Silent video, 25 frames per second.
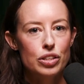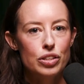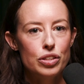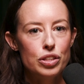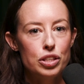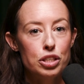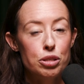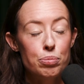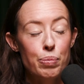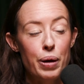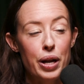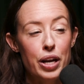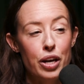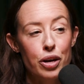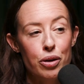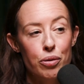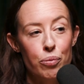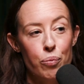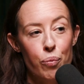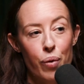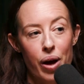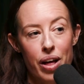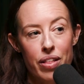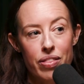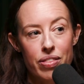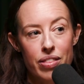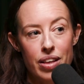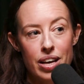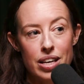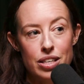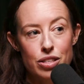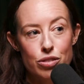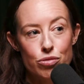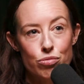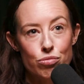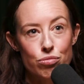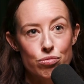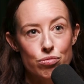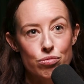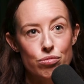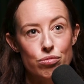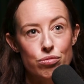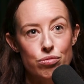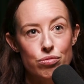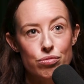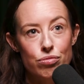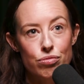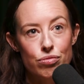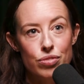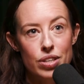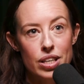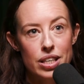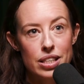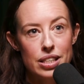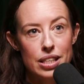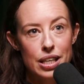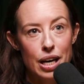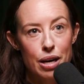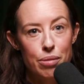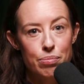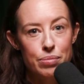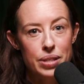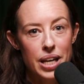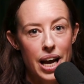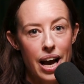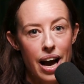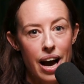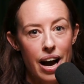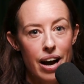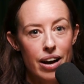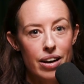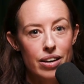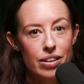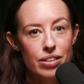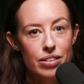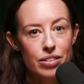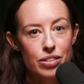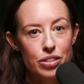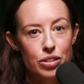Depending on when this comes out,